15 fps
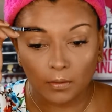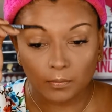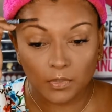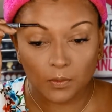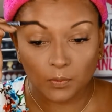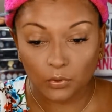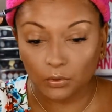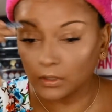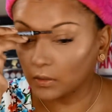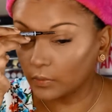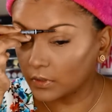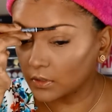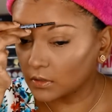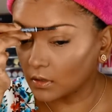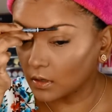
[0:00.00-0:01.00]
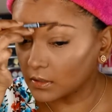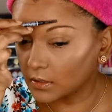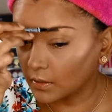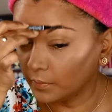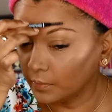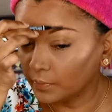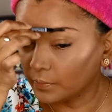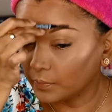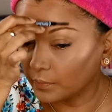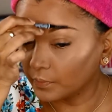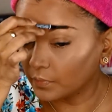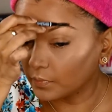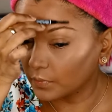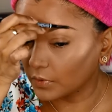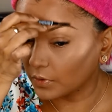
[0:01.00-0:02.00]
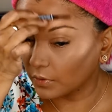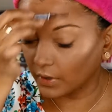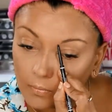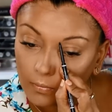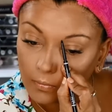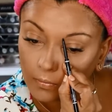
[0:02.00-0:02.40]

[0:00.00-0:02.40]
spoolie, which is awesome. Great.